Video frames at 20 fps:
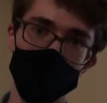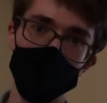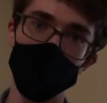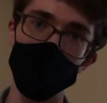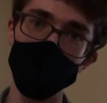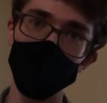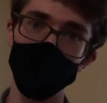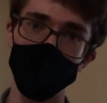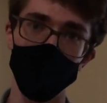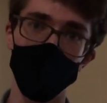
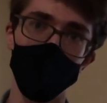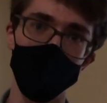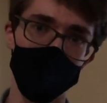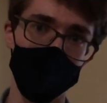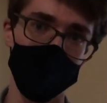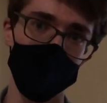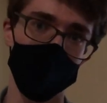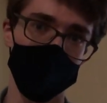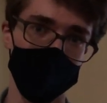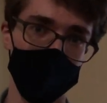people are already
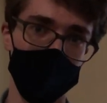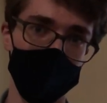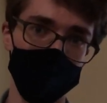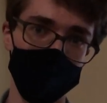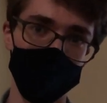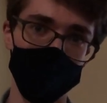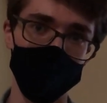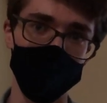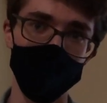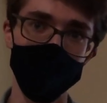subscribing
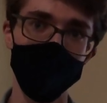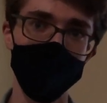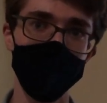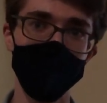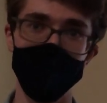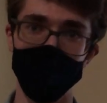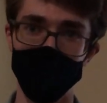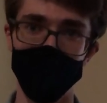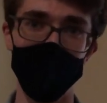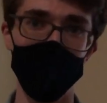to me
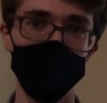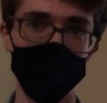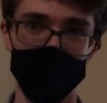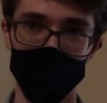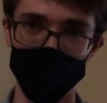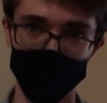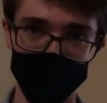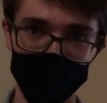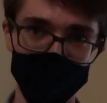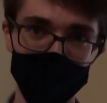and I haven't
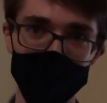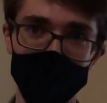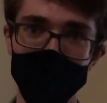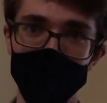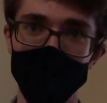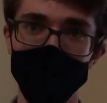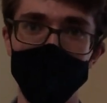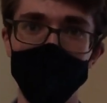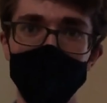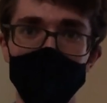uploaded
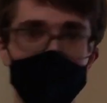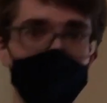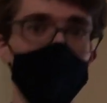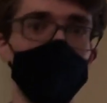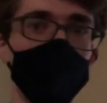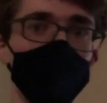anything, and I